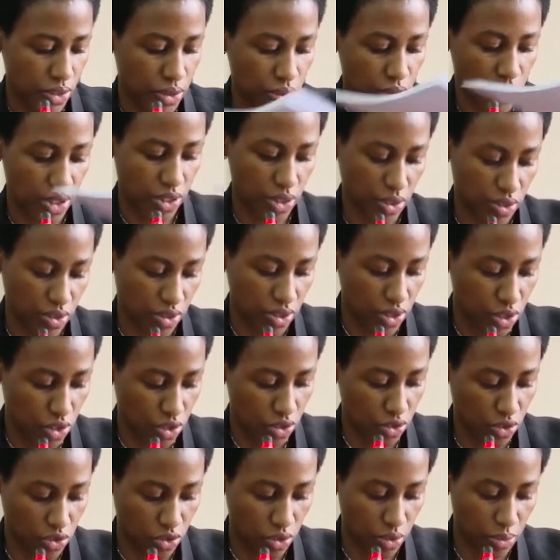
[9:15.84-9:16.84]
Okay,
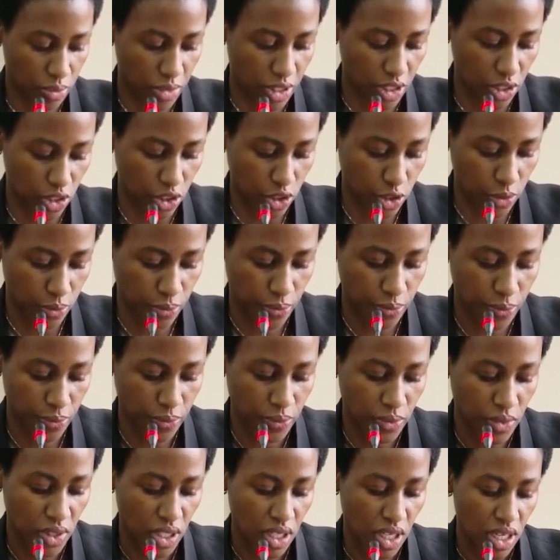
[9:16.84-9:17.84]
thank you so much.
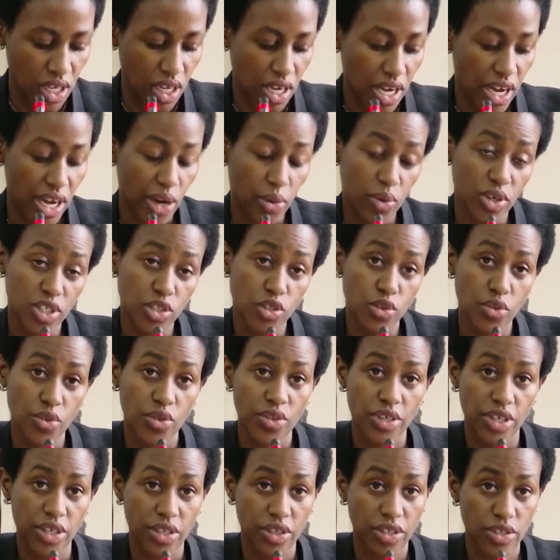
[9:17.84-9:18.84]
I want to
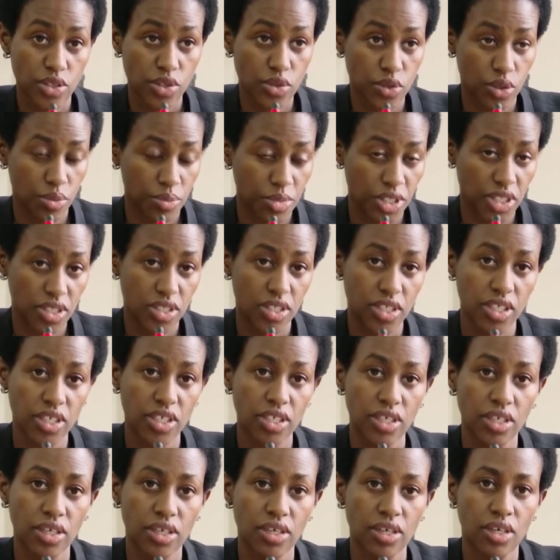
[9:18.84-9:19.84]
thank this
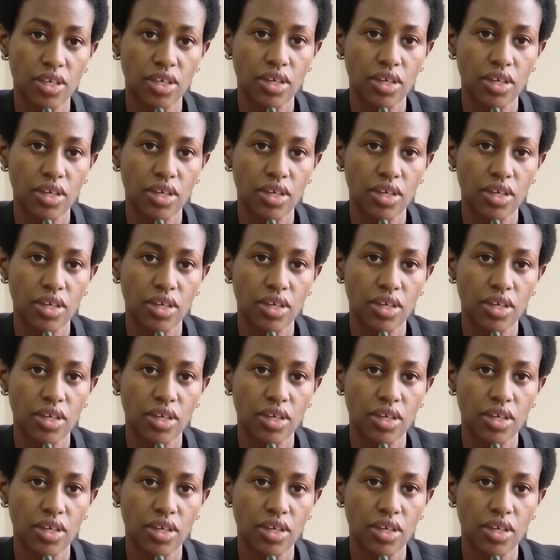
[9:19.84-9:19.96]
committee